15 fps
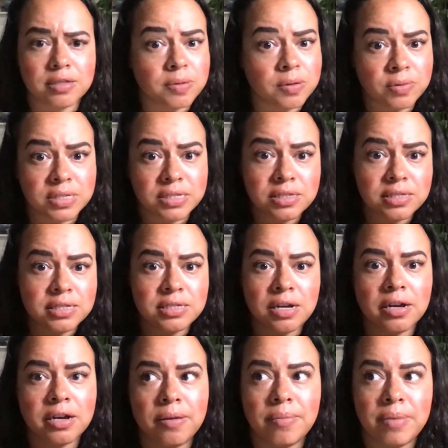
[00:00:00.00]
But once they
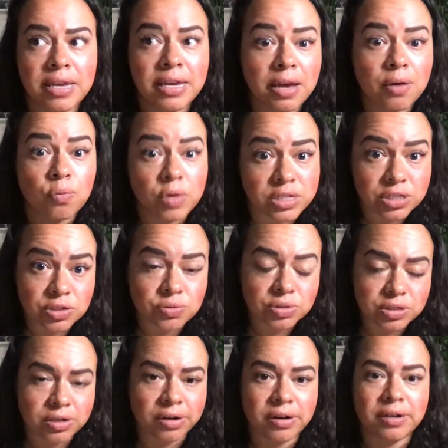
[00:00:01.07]
start coming and once you
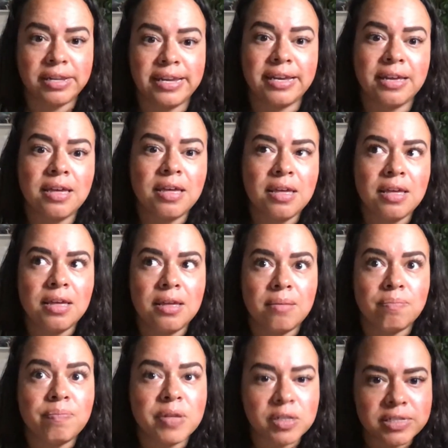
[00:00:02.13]
start like
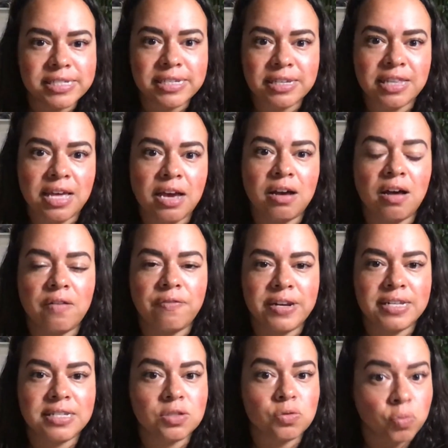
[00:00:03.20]
building that
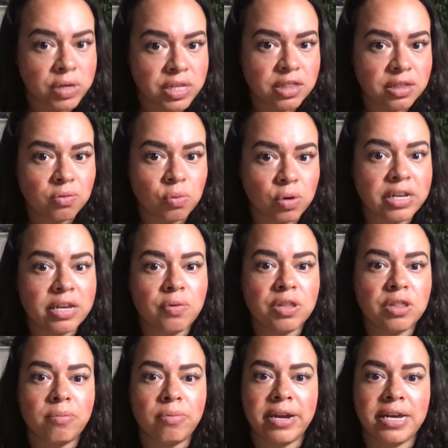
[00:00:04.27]
confidence with working with
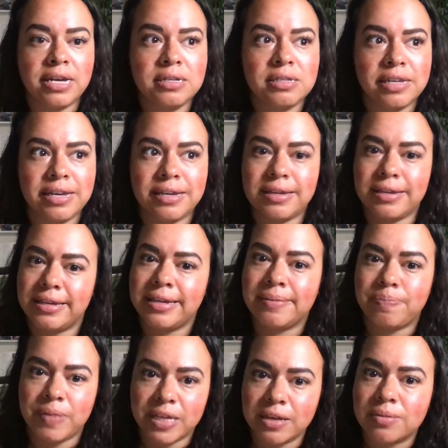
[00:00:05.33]
a brand, like it
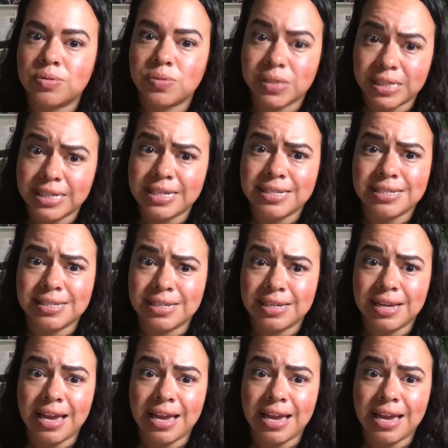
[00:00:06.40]
becomes really easy.